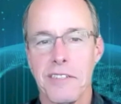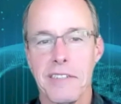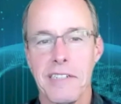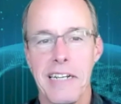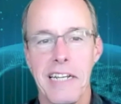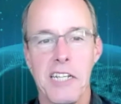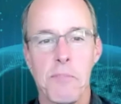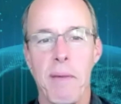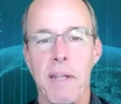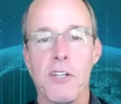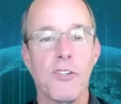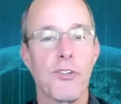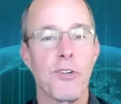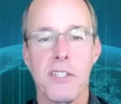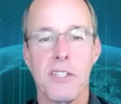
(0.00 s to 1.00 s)
and he's been a
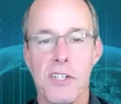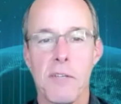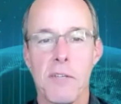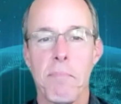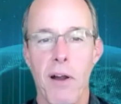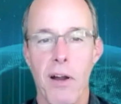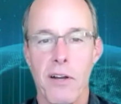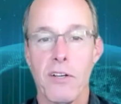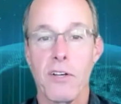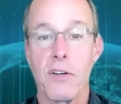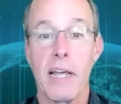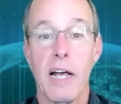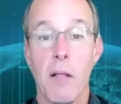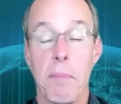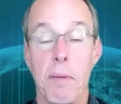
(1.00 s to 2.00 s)
trusted partner in
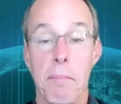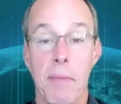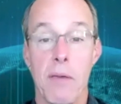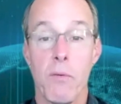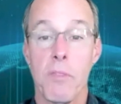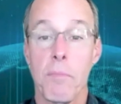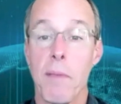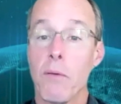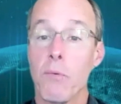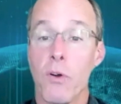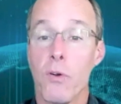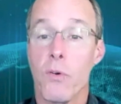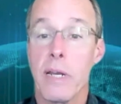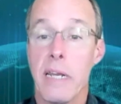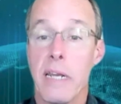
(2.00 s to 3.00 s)
helping me with my
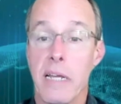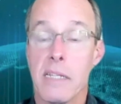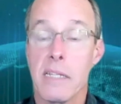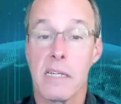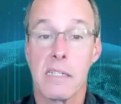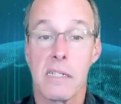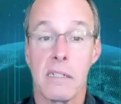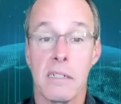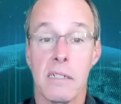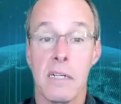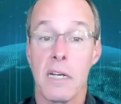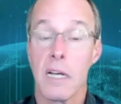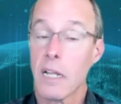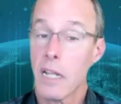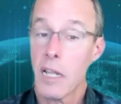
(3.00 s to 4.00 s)
Rotary needs as a
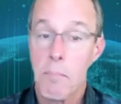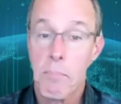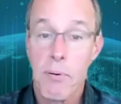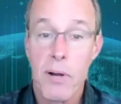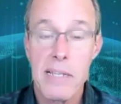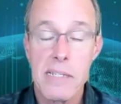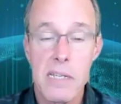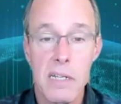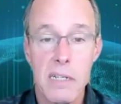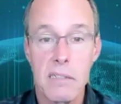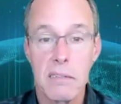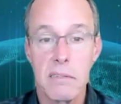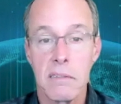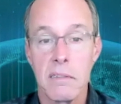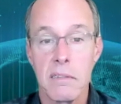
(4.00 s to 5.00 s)
club president,
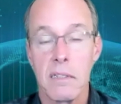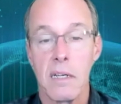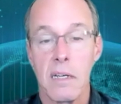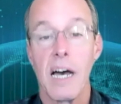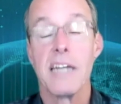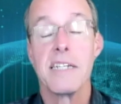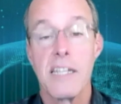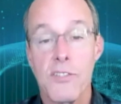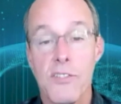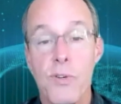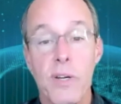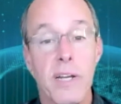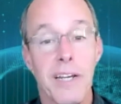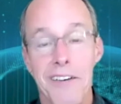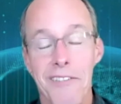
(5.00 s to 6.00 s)
a
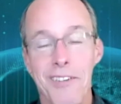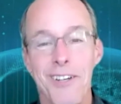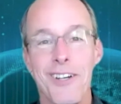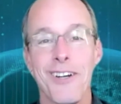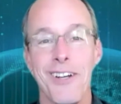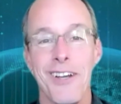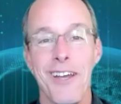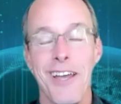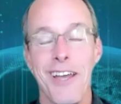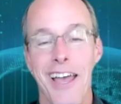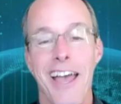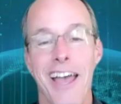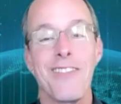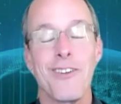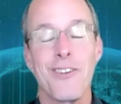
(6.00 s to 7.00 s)
district governor,
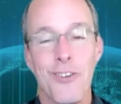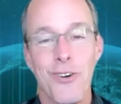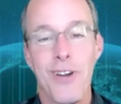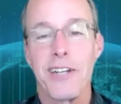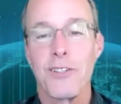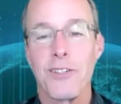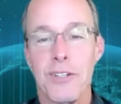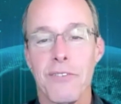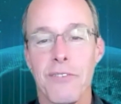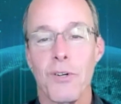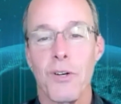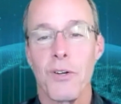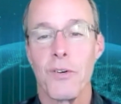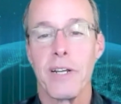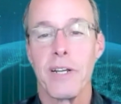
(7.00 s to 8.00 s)
and the director of
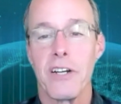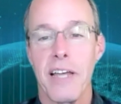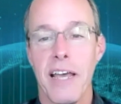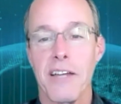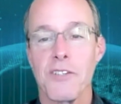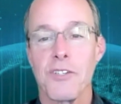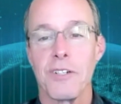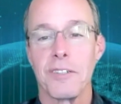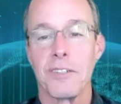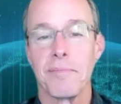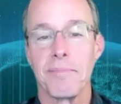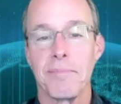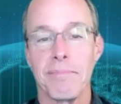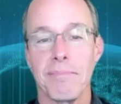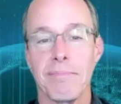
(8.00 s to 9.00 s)
Rotary International.
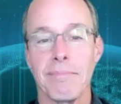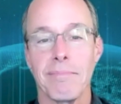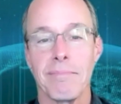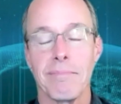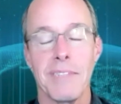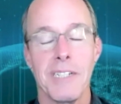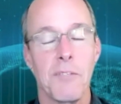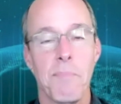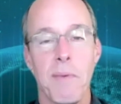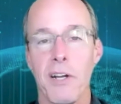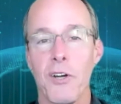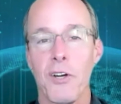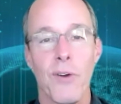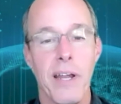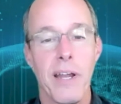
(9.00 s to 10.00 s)
He's been a
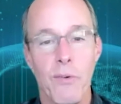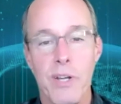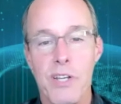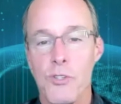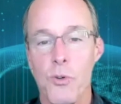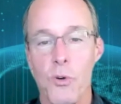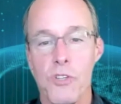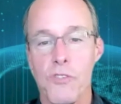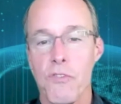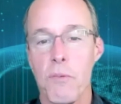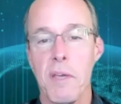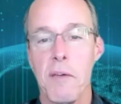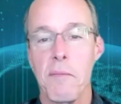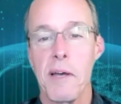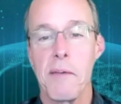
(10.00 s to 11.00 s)
great resource for me
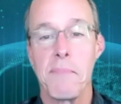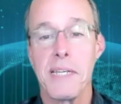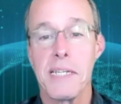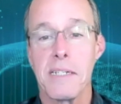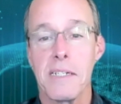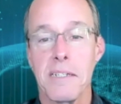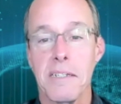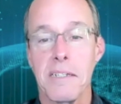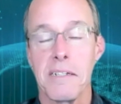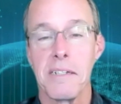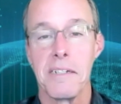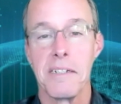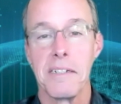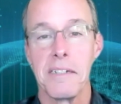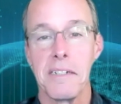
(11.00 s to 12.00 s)
in my business
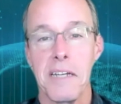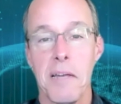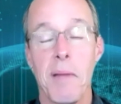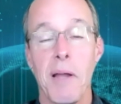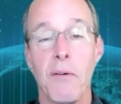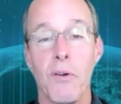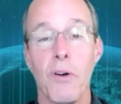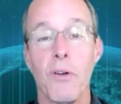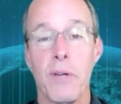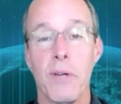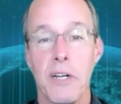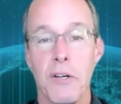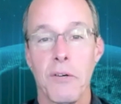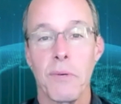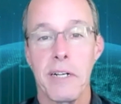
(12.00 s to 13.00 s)
and my Rotary
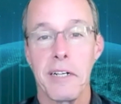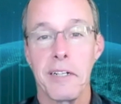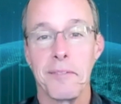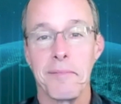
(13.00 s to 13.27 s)
career.